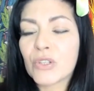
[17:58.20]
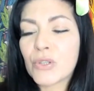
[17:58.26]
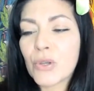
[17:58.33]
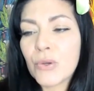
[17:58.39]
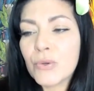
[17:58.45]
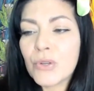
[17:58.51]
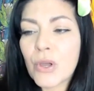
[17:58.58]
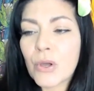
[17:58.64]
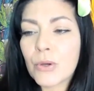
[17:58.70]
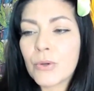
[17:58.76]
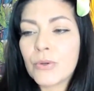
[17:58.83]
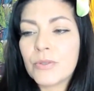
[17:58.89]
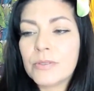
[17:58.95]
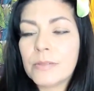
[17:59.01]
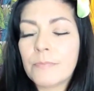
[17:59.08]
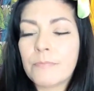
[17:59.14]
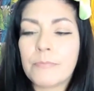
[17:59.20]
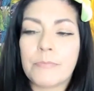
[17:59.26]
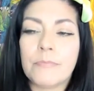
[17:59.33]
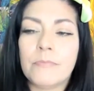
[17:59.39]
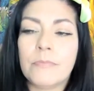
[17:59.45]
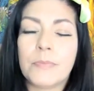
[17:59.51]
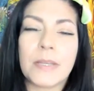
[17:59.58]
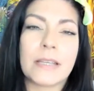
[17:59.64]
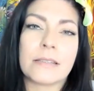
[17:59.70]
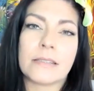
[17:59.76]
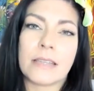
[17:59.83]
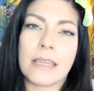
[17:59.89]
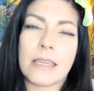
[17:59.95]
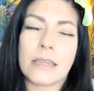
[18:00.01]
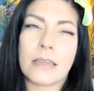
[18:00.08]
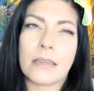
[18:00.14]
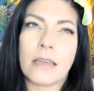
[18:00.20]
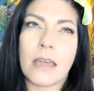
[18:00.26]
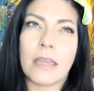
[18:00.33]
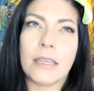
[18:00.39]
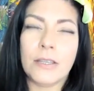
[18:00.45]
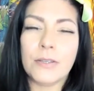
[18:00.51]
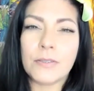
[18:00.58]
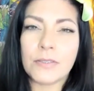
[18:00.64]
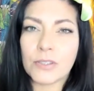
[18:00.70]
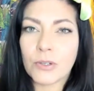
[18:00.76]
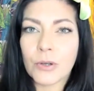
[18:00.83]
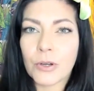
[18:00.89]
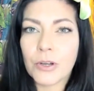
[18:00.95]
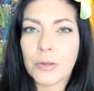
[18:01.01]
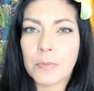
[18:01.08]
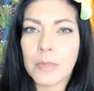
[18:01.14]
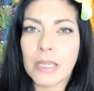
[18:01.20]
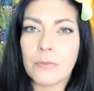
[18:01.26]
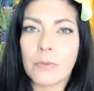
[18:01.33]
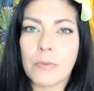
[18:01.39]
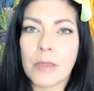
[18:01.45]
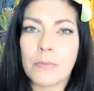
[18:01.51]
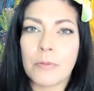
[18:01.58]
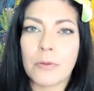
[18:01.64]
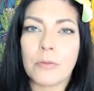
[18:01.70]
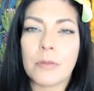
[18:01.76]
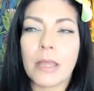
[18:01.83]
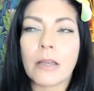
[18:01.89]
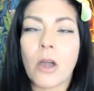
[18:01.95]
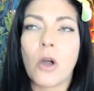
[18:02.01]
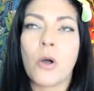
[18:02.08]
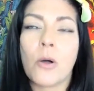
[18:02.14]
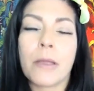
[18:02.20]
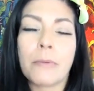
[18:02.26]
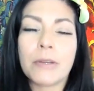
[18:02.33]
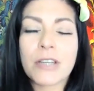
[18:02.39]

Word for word: So who knows? Because, like, it used to irk me when people would be like, oh, I